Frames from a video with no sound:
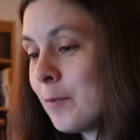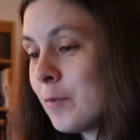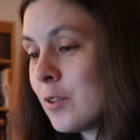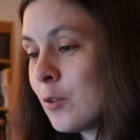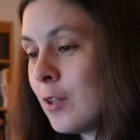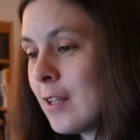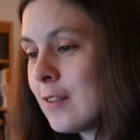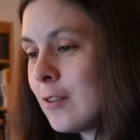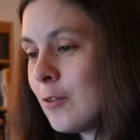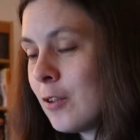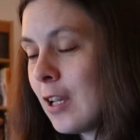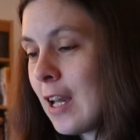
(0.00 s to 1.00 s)
So let's
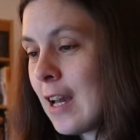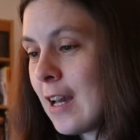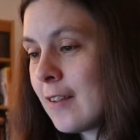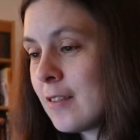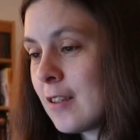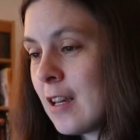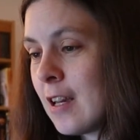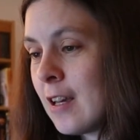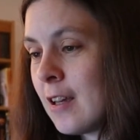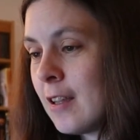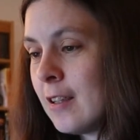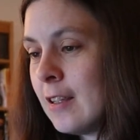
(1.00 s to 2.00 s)
look at
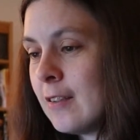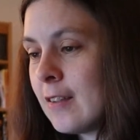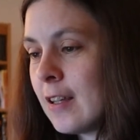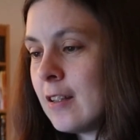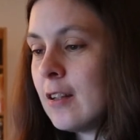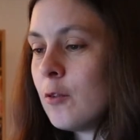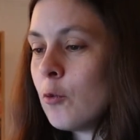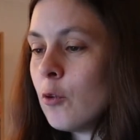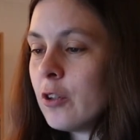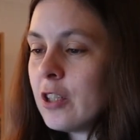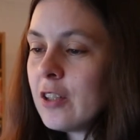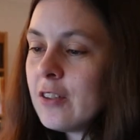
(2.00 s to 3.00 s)
intended
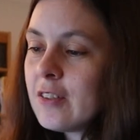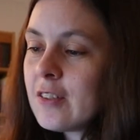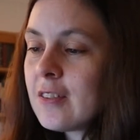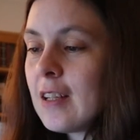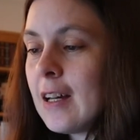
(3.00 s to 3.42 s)
audience.